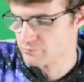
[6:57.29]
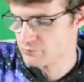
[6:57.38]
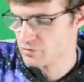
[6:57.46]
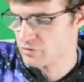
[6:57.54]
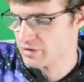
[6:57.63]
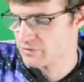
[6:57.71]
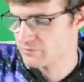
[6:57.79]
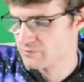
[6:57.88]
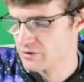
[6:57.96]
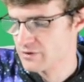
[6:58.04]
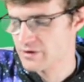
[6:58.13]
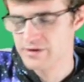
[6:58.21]
You can
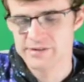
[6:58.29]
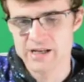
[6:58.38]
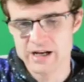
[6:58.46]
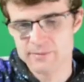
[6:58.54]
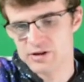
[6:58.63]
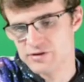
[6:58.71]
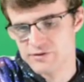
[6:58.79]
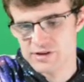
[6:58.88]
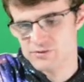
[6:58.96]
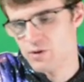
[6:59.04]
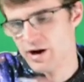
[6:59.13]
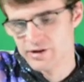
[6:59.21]
stack a bunch of
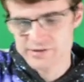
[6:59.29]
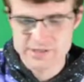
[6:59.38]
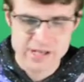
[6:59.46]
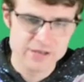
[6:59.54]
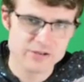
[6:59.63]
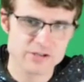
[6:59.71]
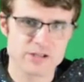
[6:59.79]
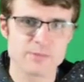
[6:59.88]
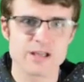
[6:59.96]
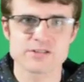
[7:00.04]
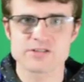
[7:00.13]
these wires together, you can make a